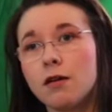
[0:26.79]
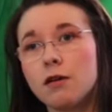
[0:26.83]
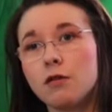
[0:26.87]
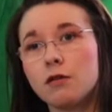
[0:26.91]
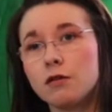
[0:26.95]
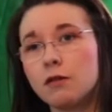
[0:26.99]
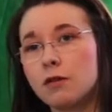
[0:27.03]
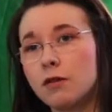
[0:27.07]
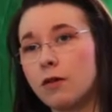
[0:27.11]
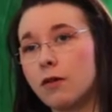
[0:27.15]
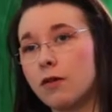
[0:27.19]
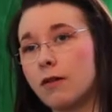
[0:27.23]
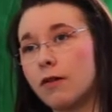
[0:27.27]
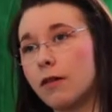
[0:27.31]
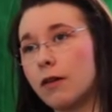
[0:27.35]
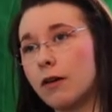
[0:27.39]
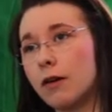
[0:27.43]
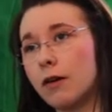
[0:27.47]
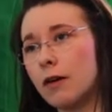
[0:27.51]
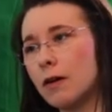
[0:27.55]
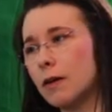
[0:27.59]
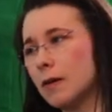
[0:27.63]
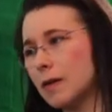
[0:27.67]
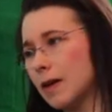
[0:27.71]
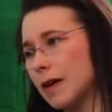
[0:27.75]
So
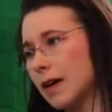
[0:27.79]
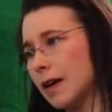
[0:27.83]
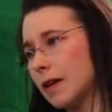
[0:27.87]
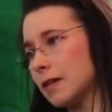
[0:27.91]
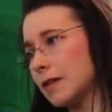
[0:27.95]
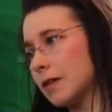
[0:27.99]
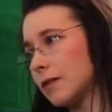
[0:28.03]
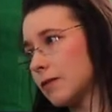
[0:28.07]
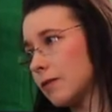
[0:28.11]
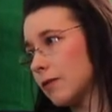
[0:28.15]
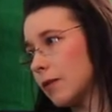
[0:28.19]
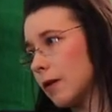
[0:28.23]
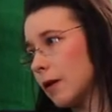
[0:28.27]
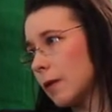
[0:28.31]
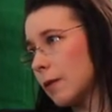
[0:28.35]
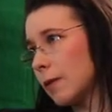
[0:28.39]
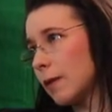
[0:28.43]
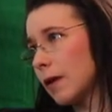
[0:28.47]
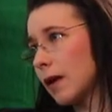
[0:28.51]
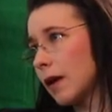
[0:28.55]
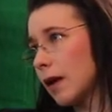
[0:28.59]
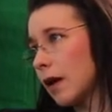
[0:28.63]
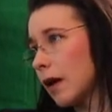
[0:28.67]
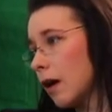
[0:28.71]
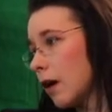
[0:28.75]
currently as I'm
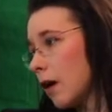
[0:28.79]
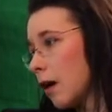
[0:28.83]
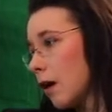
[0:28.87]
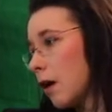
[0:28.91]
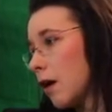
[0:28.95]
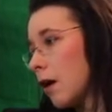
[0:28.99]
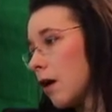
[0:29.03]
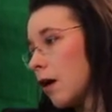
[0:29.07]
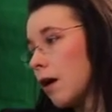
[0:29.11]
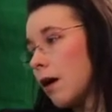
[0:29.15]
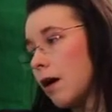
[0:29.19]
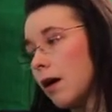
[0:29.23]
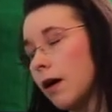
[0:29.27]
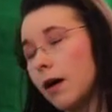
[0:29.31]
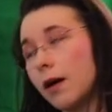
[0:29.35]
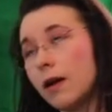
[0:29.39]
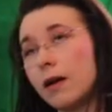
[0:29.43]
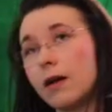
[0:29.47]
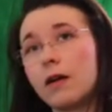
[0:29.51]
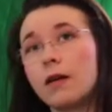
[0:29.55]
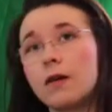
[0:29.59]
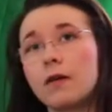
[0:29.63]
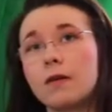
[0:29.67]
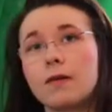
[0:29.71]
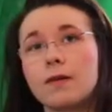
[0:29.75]
filming, it
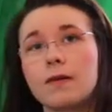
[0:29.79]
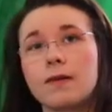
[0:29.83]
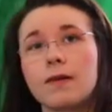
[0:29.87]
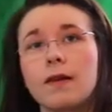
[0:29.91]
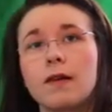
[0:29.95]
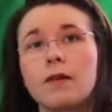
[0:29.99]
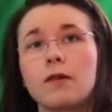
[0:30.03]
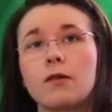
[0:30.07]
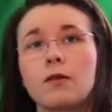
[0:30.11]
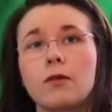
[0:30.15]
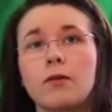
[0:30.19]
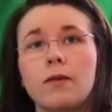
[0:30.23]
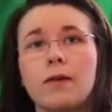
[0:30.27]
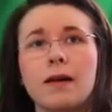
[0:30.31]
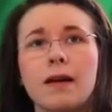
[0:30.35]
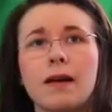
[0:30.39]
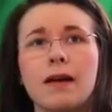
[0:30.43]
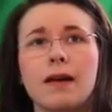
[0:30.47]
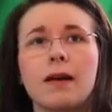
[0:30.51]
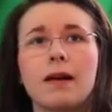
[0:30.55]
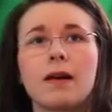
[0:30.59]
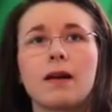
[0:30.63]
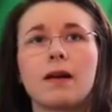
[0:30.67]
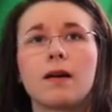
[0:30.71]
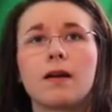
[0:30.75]
is the
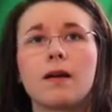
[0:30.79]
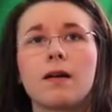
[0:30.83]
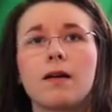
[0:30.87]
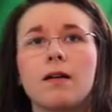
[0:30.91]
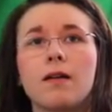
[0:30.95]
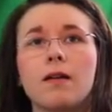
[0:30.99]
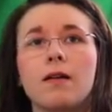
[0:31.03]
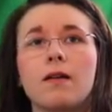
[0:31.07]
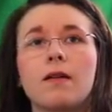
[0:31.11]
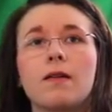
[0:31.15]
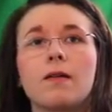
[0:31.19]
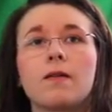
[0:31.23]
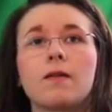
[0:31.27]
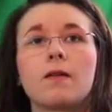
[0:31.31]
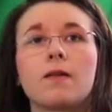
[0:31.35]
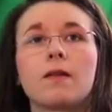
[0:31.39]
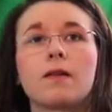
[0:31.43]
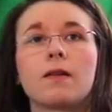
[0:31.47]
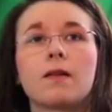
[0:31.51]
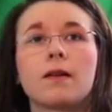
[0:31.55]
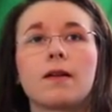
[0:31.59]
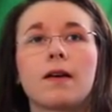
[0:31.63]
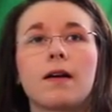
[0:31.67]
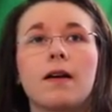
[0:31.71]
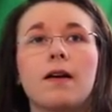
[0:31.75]
20, or er,
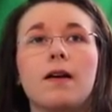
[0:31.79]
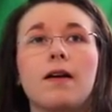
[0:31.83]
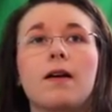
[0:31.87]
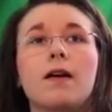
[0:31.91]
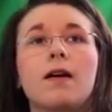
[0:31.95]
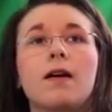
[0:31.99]
the, yeah,